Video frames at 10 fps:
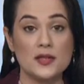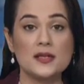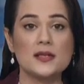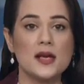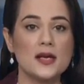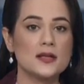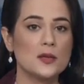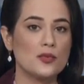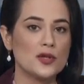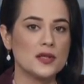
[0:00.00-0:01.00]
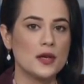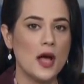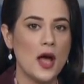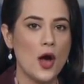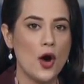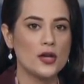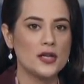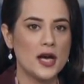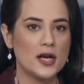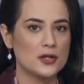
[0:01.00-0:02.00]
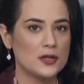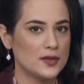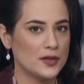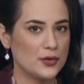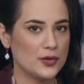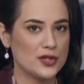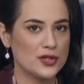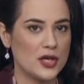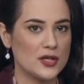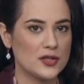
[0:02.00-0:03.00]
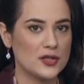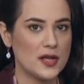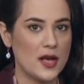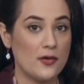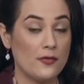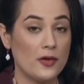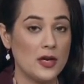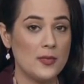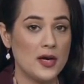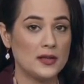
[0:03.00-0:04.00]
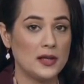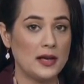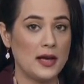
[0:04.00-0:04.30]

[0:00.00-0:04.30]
to 6 years in prison on national security charges. Fariba